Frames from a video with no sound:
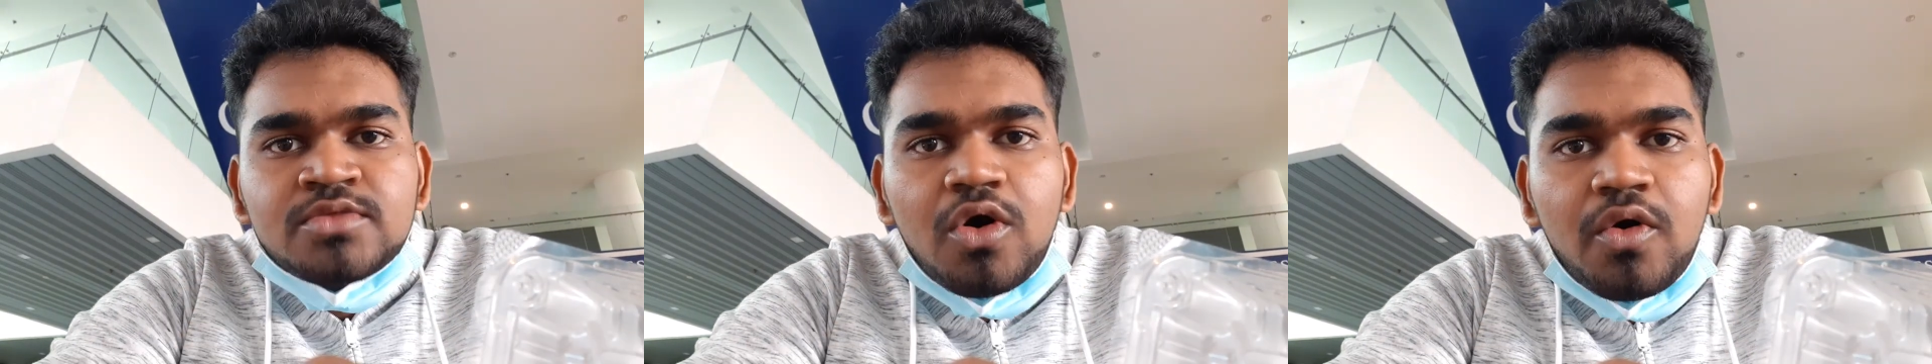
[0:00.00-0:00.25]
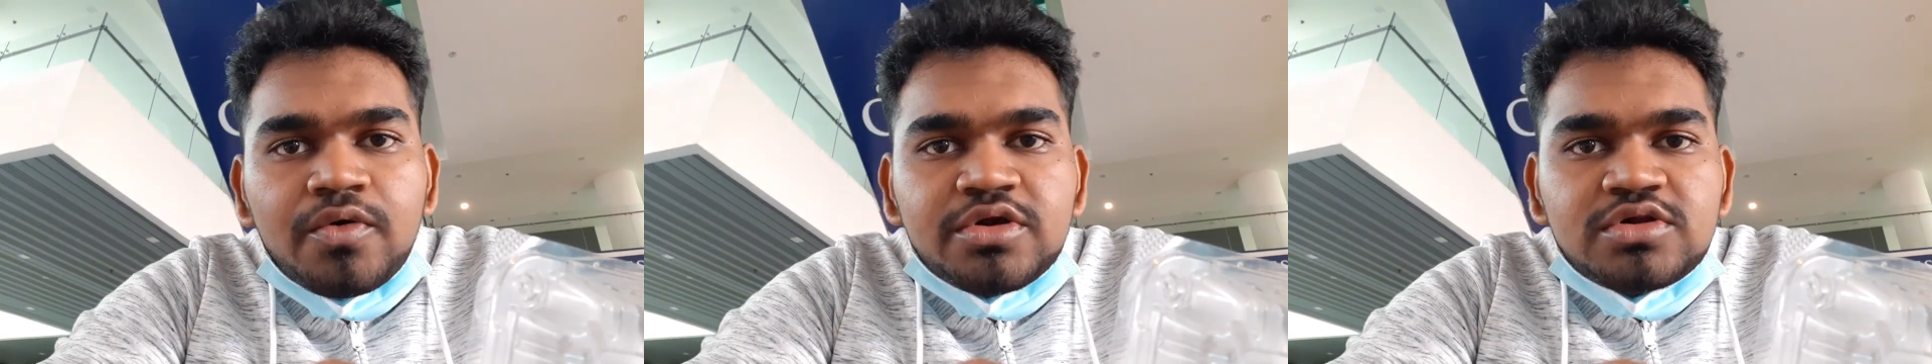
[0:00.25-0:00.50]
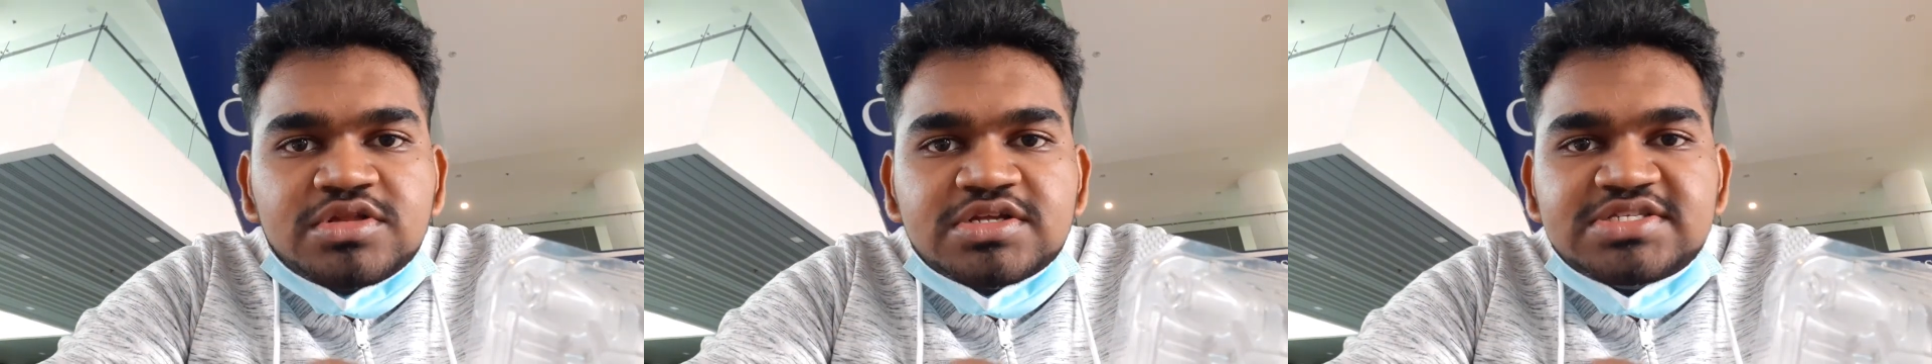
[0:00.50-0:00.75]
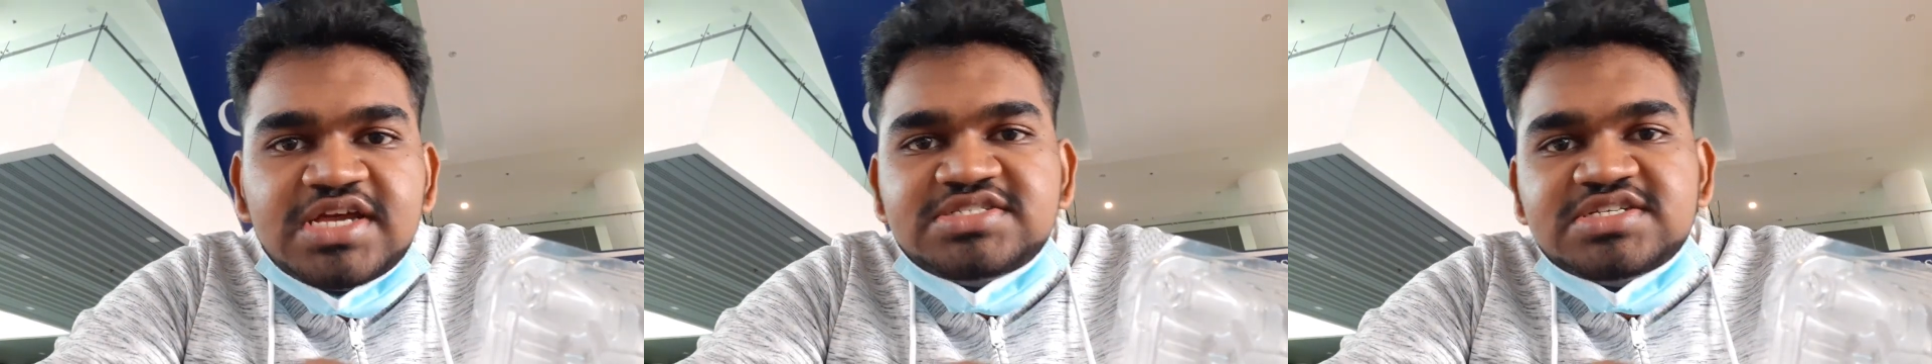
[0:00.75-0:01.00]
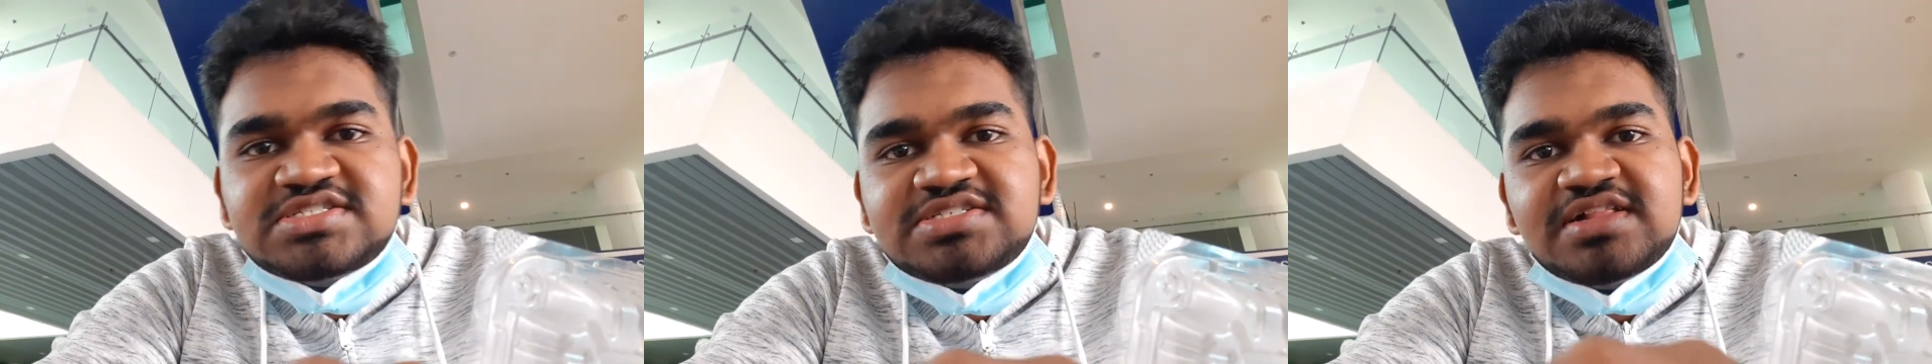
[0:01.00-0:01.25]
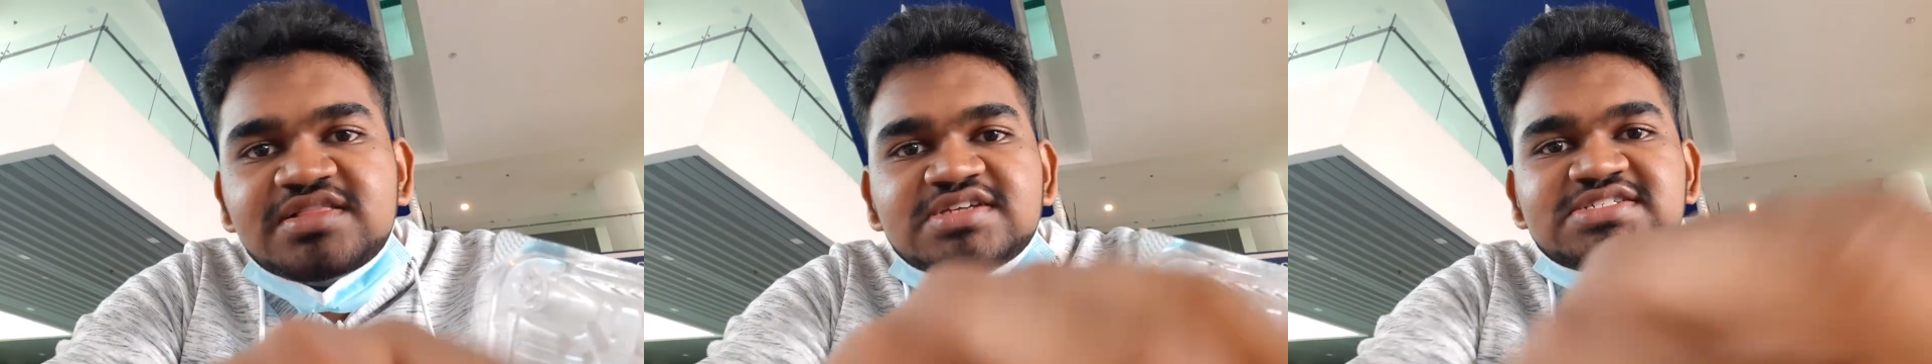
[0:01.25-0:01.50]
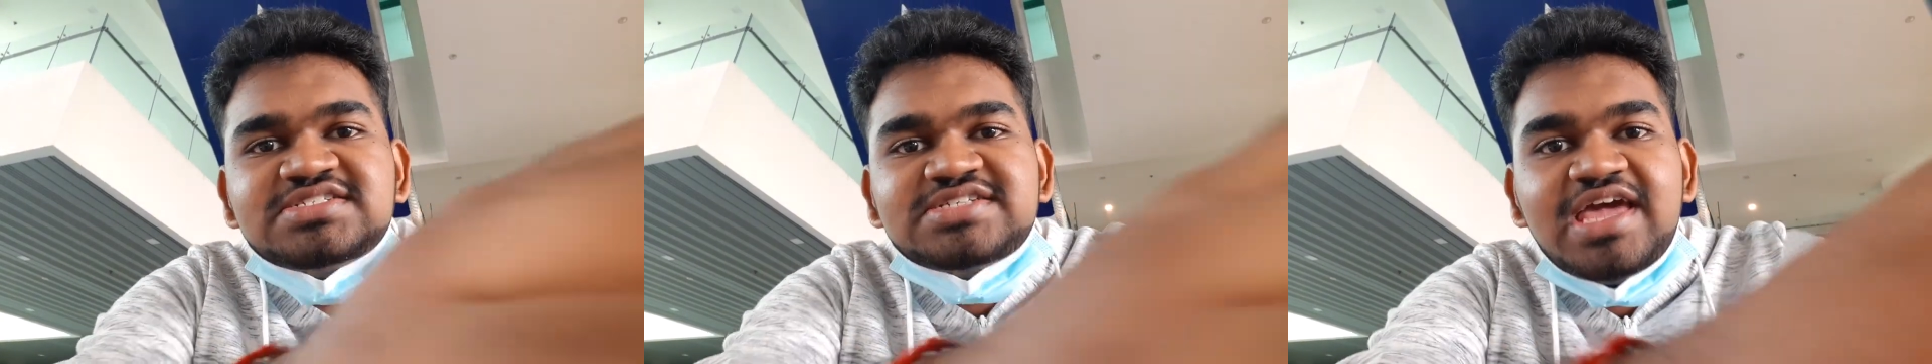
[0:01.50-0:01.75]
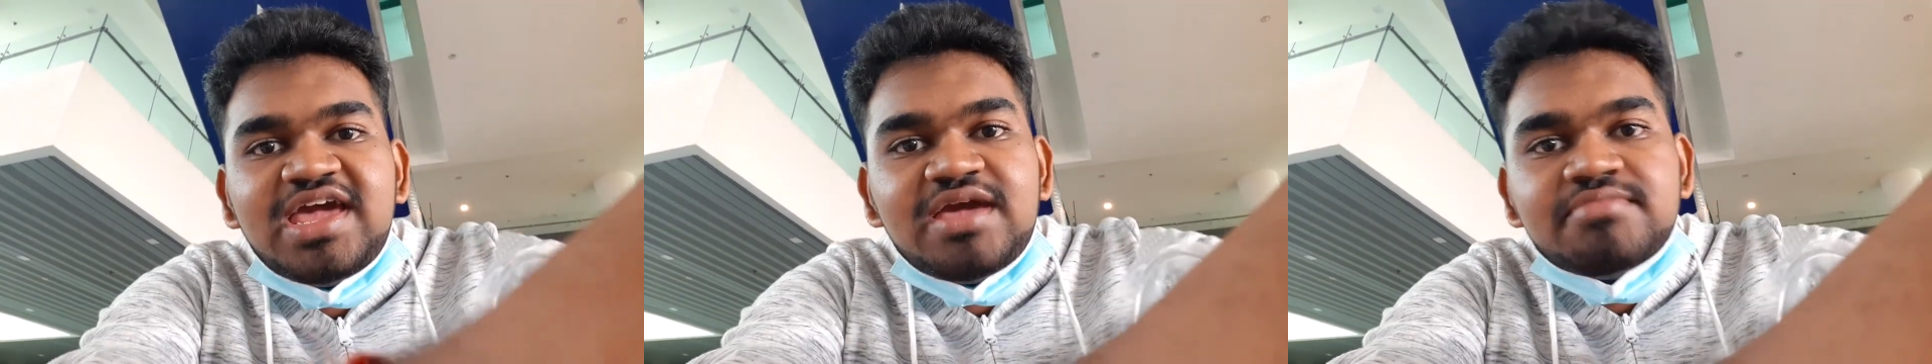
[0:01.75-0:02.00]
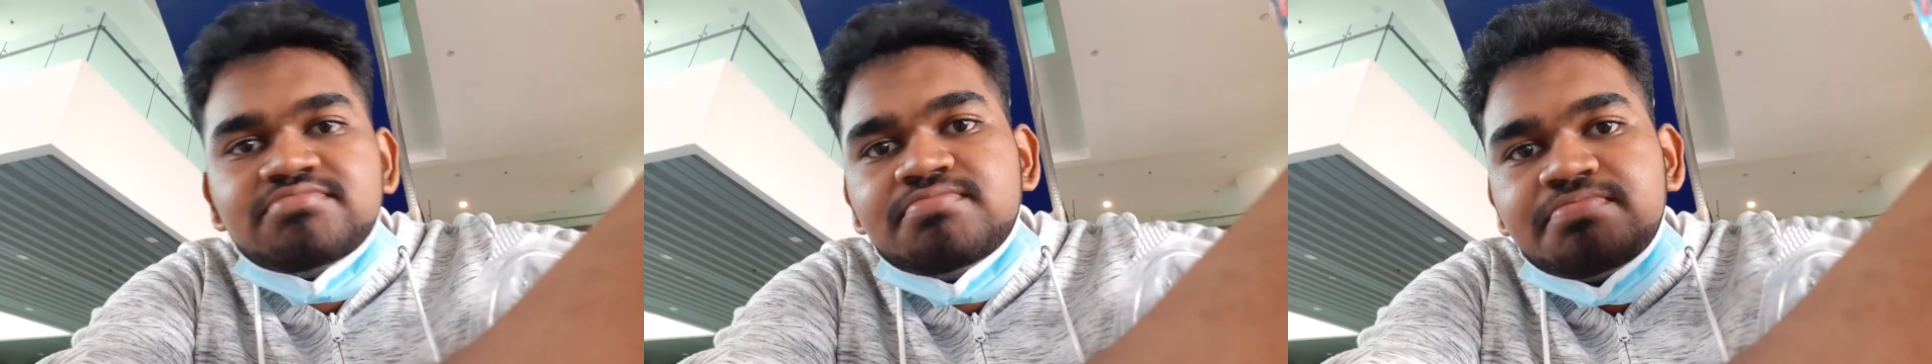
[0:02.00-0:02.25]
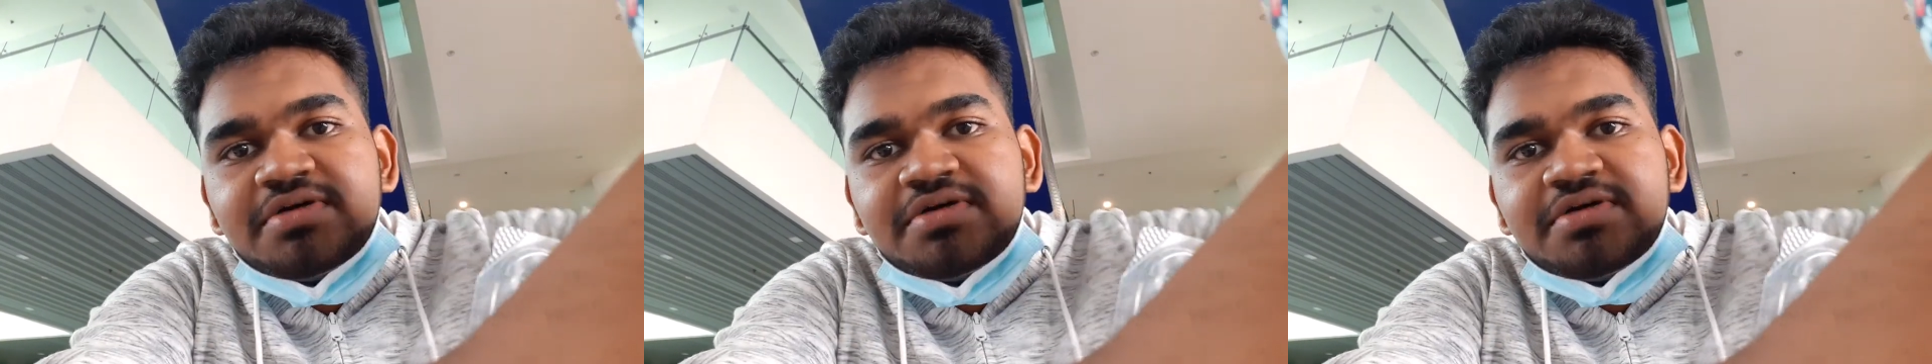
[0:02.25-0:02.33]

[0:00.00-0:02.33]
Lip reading: Overall, the taste is still the same,